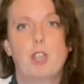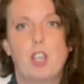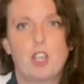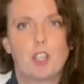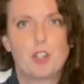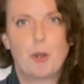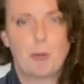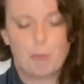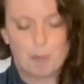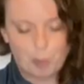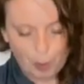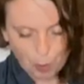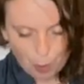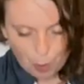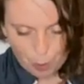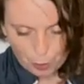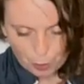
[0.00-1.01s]
you know,
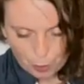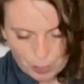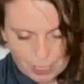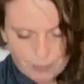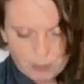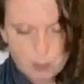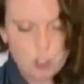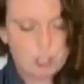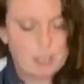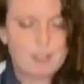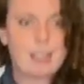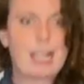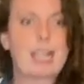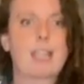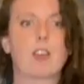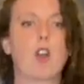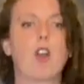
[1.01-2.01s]
bone or even just
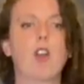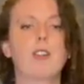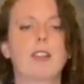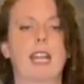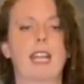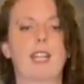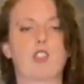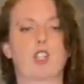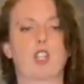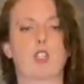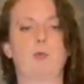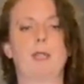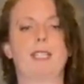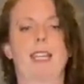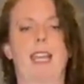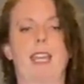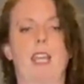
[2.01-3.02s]
saying cartilage, could we
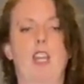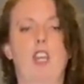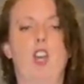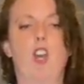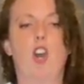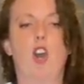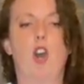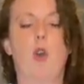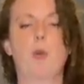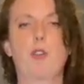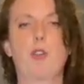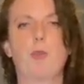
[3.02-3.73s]
say, oh, the